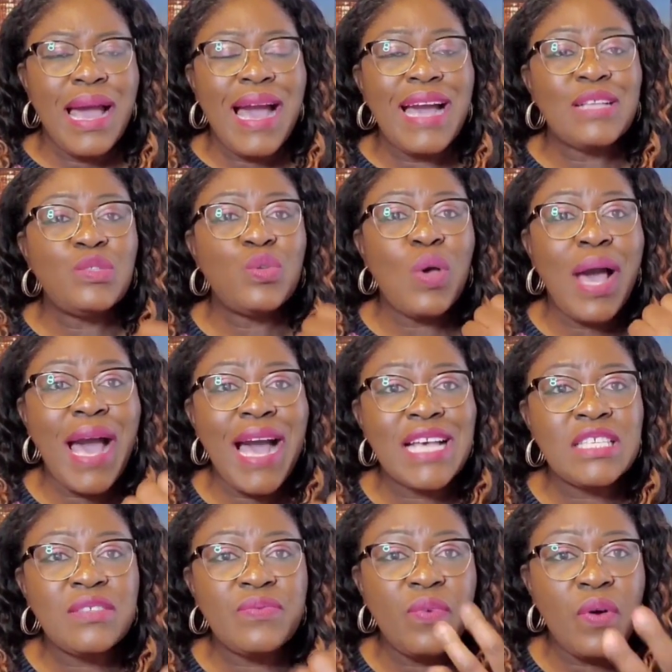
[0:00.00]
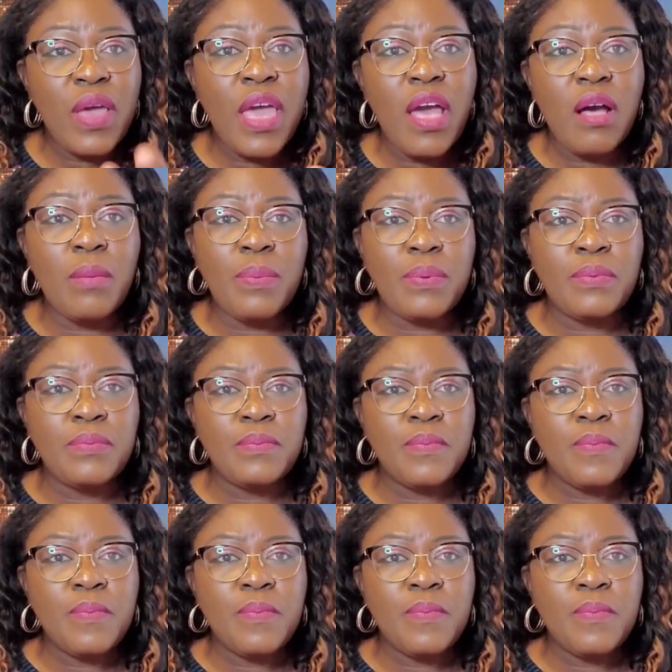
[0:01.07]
how to ask for help.